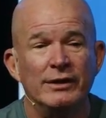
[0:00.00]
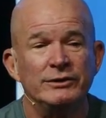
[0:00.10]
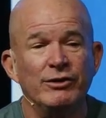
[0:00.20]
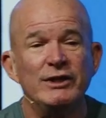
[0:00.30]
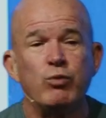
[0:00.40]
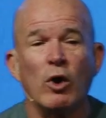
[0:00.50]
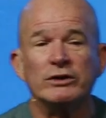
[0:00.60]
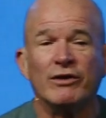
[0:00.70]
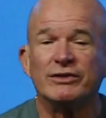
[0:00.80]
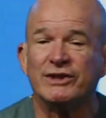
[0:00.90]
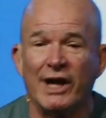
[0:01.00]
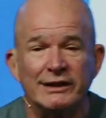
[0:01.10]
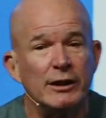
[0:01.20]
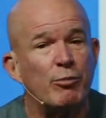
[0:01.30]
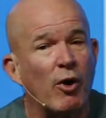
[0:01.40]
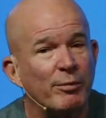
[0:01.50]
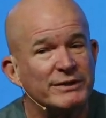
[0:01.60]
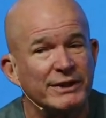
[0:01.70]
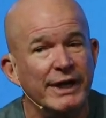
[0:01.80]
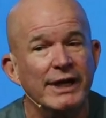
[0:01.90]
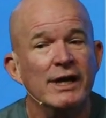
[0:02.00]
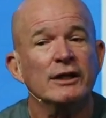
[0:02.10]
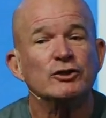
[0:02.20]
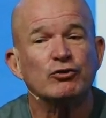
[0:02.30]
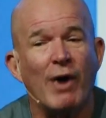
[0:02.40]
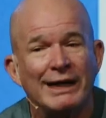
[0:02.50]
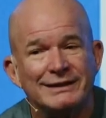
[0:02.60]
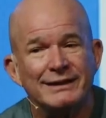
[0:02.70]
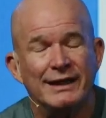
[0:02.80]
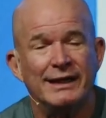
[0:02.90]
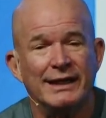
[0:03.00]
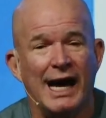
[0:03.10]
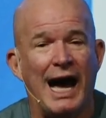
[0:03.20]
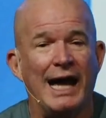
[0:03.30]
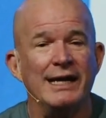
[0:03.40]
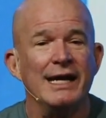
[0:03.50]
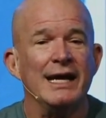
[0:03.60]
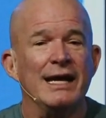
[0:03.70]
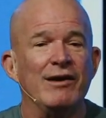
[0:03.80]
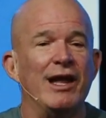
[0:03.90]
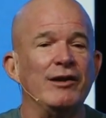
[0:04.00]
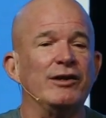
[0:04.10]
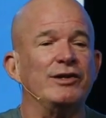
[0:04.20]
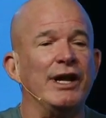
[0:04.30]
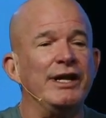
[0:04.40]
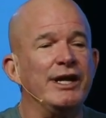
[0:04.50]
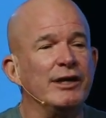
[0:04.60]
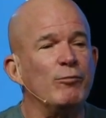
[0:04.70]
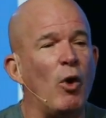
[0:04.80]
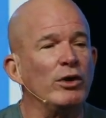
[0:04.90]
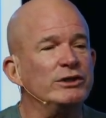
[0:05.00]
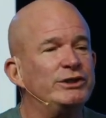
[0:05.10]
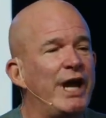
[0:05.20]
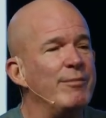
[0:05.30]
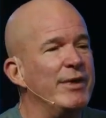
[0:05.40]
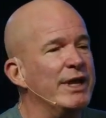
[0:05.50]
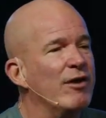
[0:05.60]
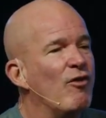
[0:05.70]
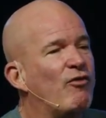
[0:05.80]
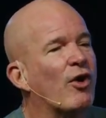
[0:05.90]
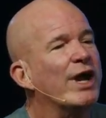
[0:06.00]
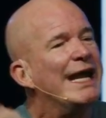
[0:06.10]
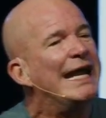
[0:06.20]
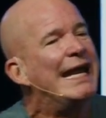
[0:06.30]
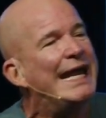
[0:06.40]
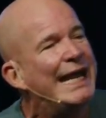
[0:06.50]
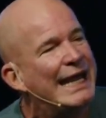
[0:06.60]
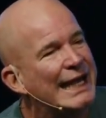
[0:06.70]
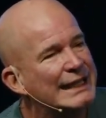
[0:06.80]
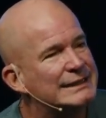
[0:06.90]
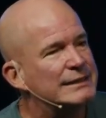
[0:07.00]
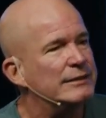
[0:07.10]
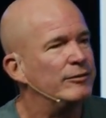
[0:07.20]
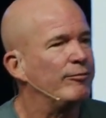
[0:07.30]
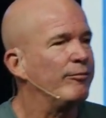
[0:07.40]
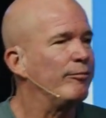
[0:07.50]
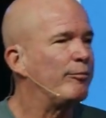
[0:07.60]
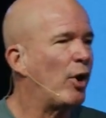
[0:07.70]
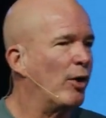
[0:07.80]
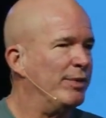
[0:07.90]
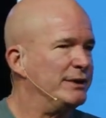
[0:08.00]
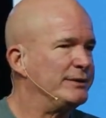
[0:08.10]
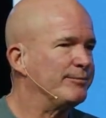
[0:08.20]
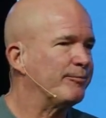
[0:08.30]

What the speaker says: So these words are selected purposely. Trust God and that He can mold and shape me for His purpose.